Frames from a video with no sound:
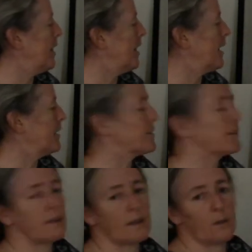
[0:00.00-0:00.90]
it's
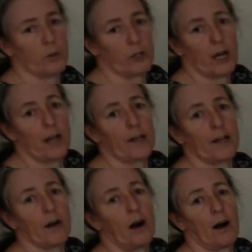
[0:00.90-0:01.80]
we're
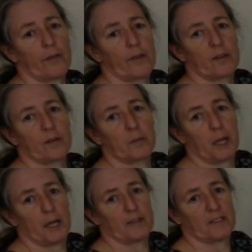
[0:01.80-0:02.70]
cutting off the
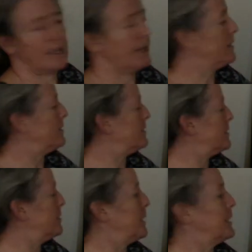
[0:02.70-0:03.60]
supply of sand
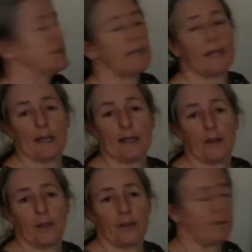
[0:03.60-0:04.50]
to maintain
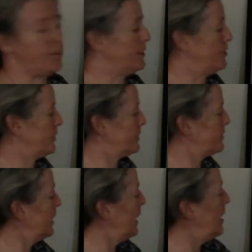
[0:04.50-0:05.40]
healthy
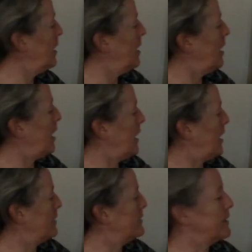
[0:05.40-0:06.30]
beaches.
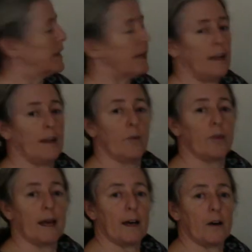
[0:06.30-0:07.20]
And
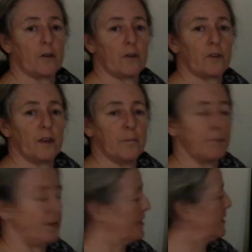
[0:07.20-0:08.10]
without them
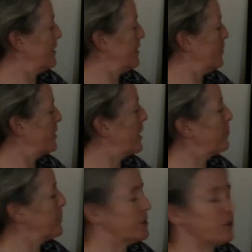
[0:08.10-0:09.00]
being
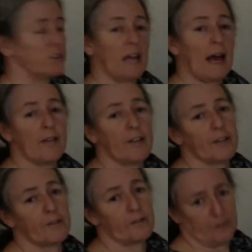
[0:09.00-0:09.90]
without beaches
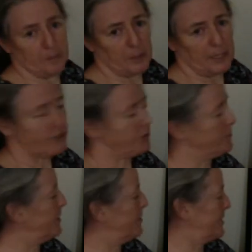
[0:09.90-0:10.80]
having
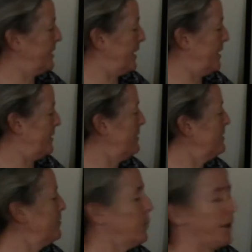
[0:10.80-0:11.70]
replenishment of sand,
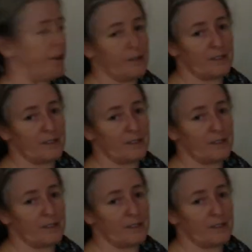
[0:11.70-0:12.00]
whether it's